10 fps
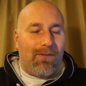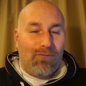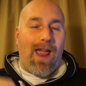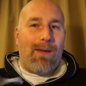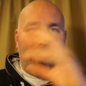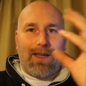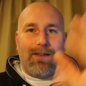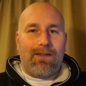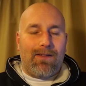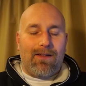rambling
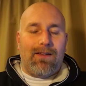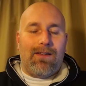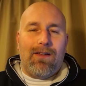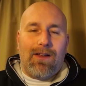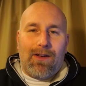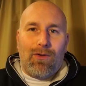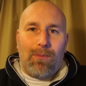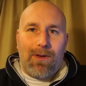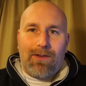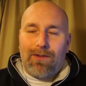that I
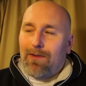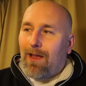normally do.